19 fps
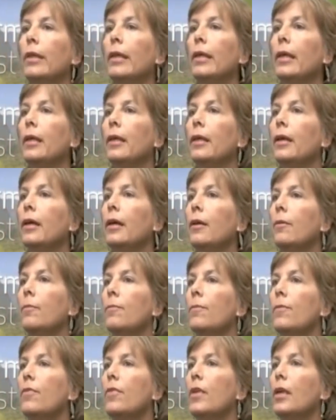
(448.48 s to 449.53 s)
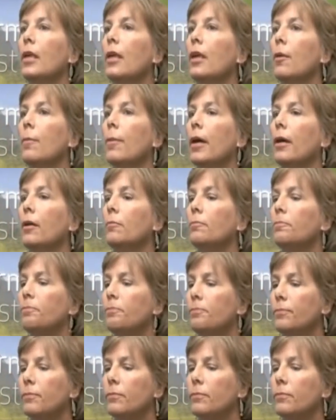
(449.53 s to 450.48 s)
really thinking about